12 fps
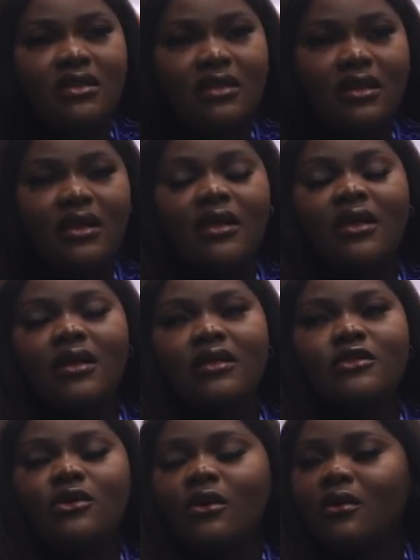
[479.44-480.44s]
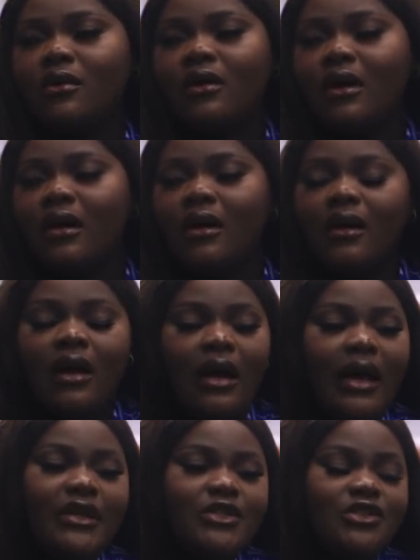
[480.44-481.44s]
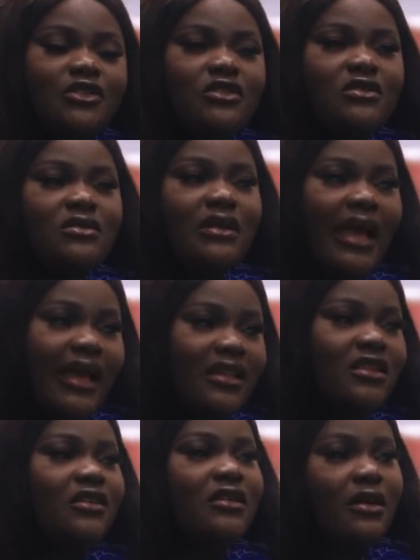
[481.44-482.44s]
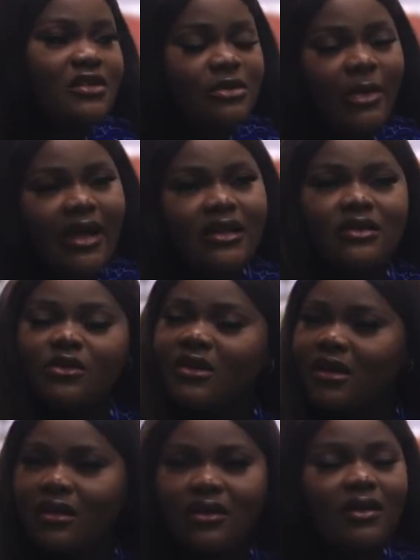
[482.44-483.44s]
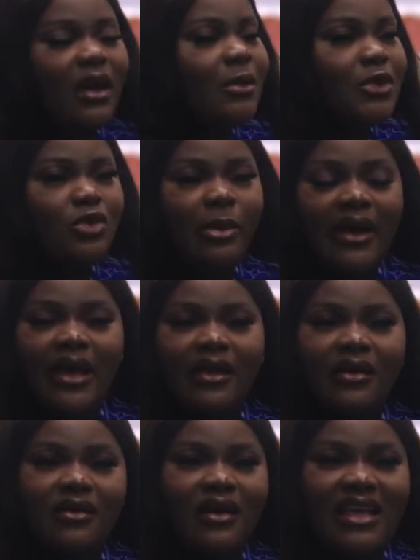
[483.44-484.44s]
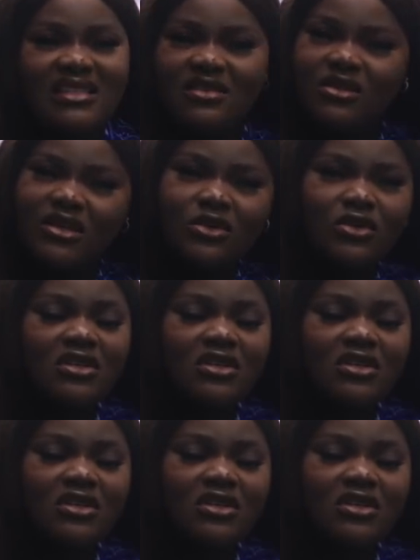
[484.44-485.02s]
First of all, the settings I was seeing, like, for Dubai standard kind of way, wasn't what I was expecting.